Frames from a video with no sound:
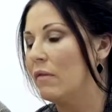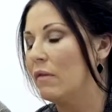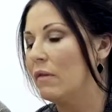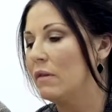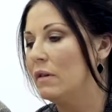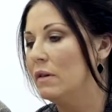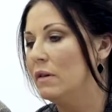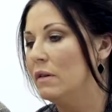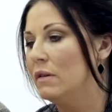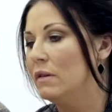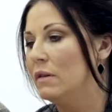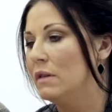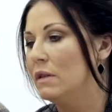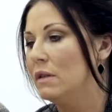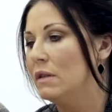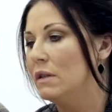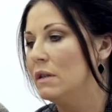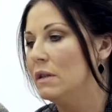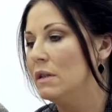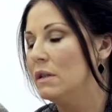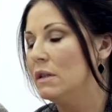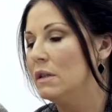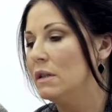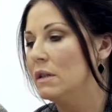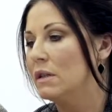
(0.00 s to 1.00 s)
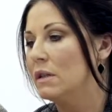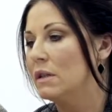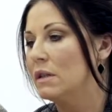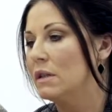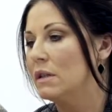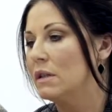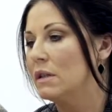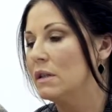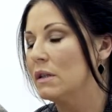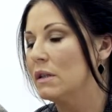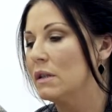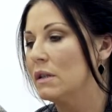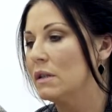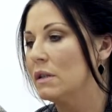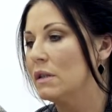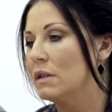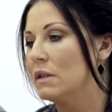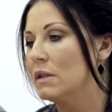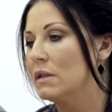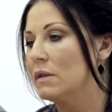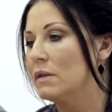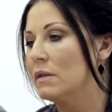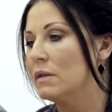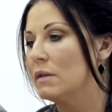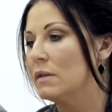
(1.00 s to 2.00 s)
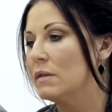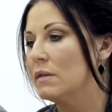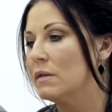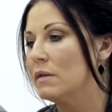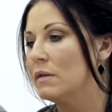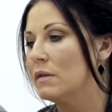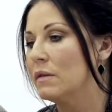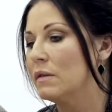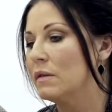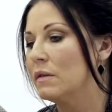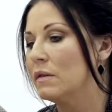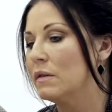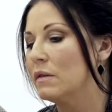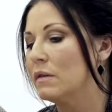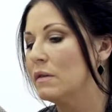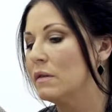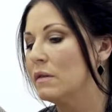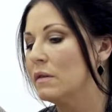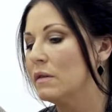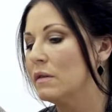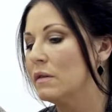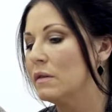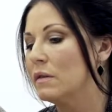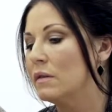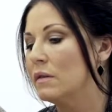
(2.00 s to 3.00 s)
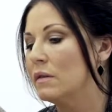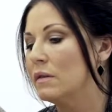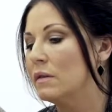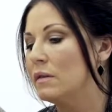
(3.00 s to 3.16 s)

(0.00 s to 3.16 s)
This person isn't speaking.